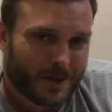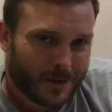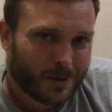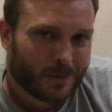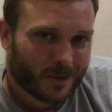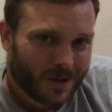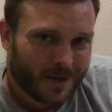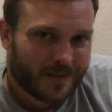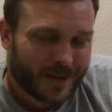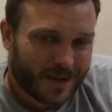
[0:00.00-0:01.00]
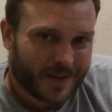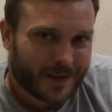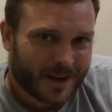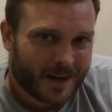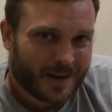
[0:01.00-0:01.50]
You don't believe
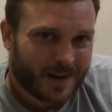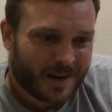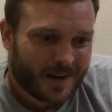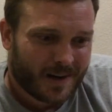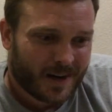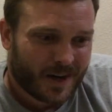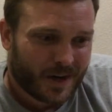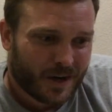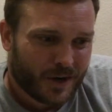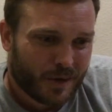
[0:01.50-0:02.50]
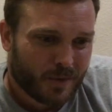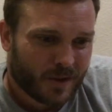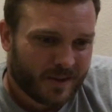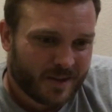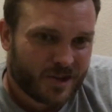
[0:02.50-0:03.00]
anything. You
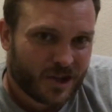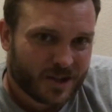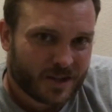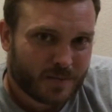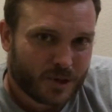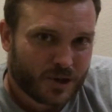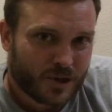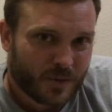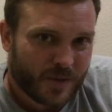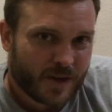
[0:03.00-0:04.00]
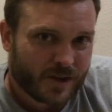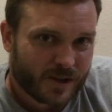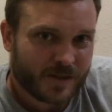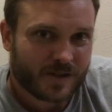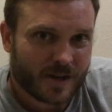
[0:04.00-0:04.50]
believe in Jesus, but you don't think
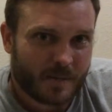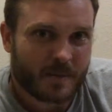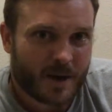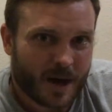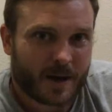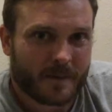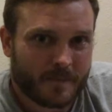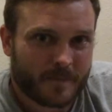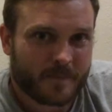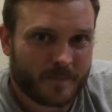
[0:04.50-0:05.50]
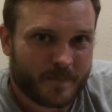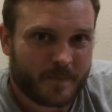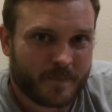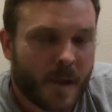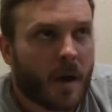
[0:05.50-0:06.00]
Jesus is coming back.
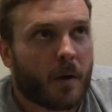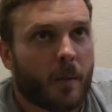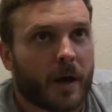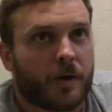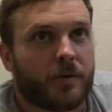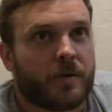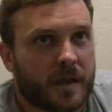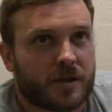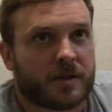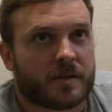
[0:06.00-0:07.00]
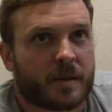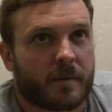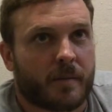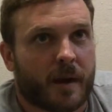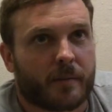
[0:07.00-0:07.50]
Wait, you think Jesus is coming
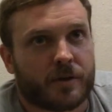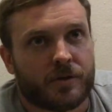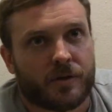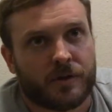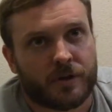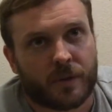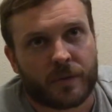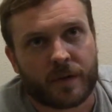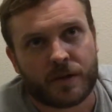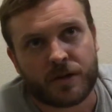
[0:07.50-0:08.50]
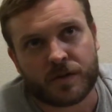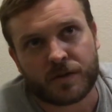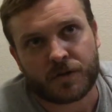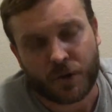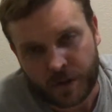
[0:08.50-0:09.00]
back, but you don't think
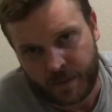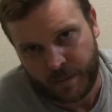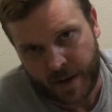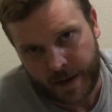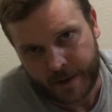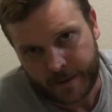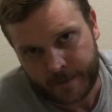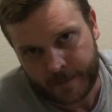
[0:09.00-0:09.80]
Jesus could be back.